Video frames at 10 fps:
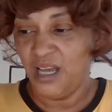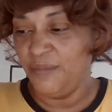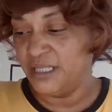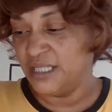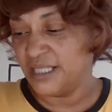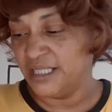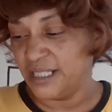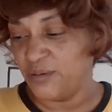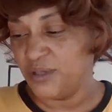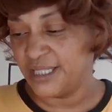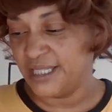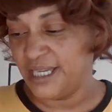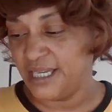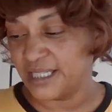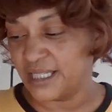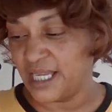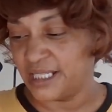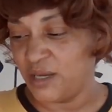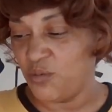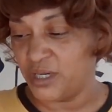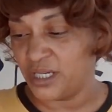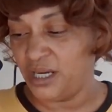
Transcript: I mean, just look at what it says. It's like they want to